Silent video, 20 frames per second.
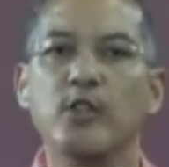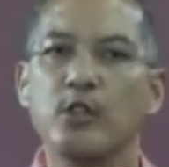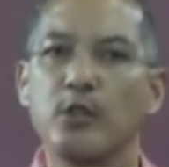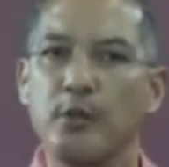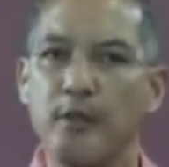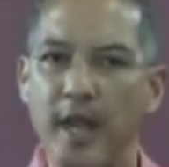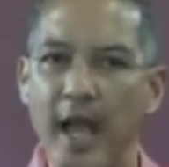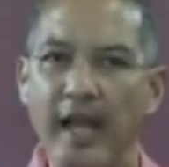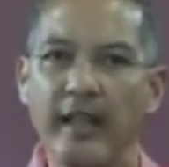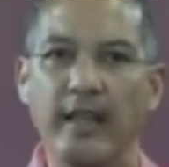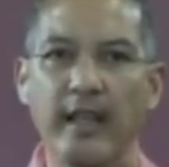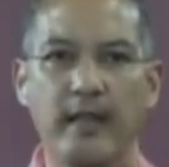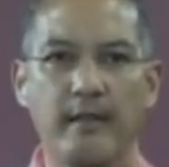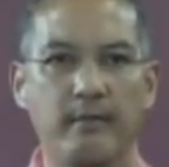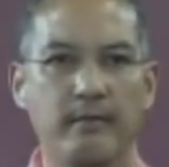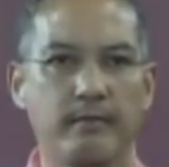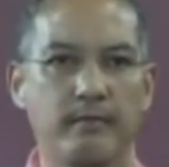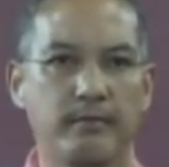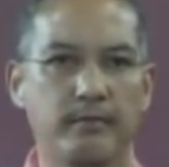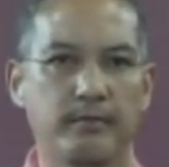To that
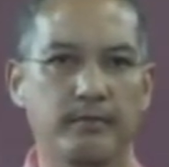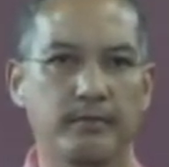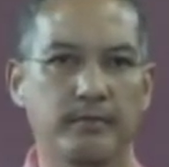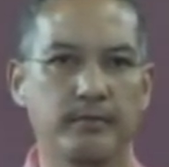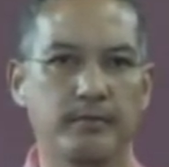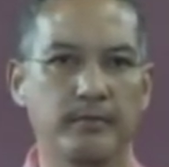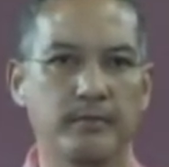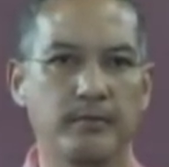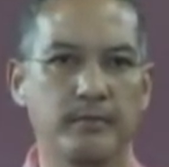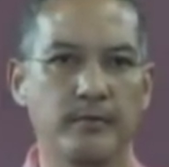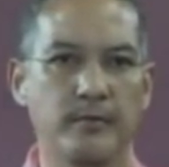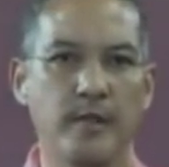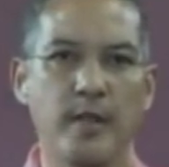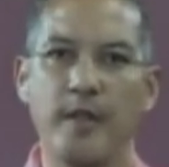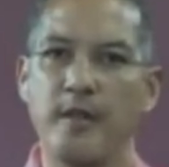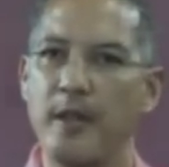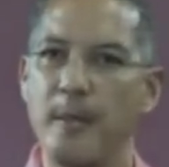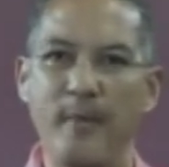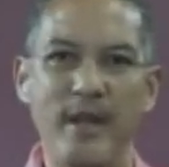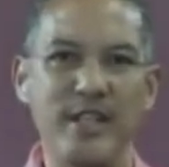end,
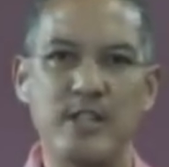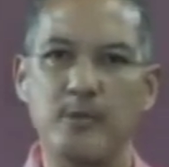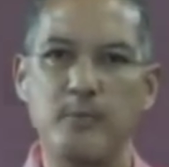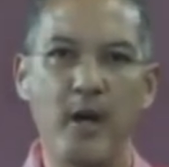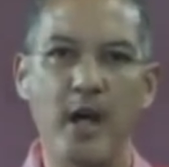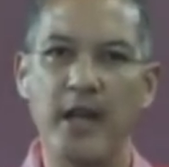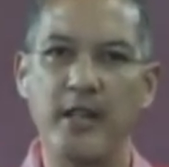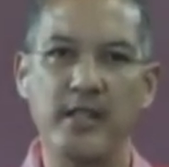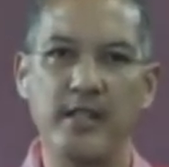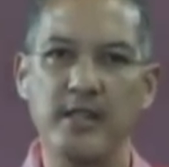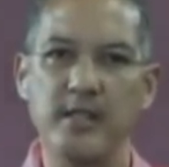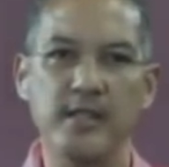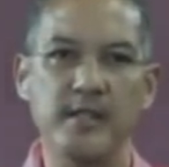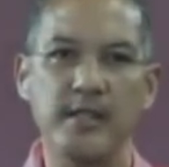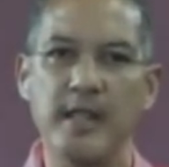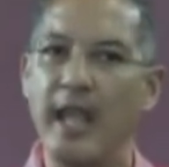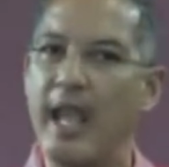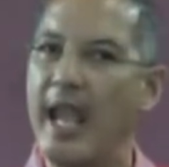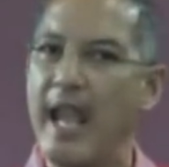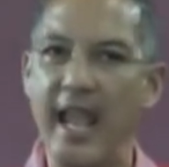the beach
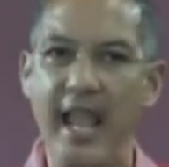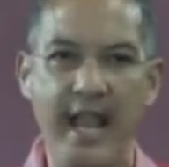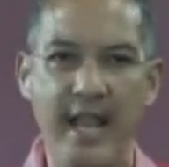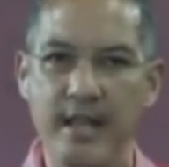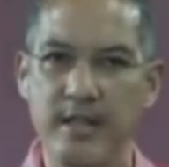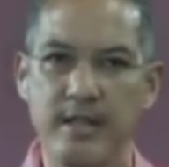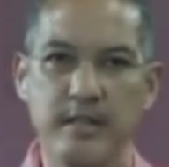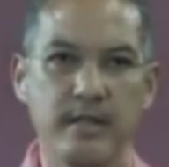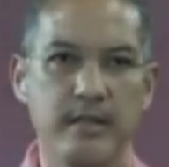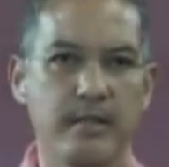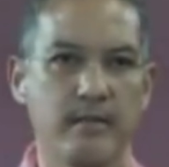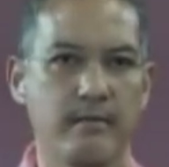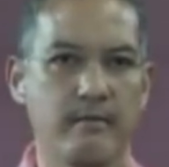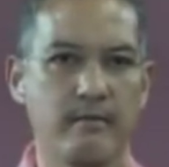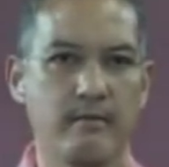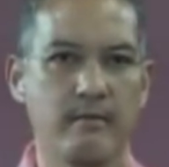parties end.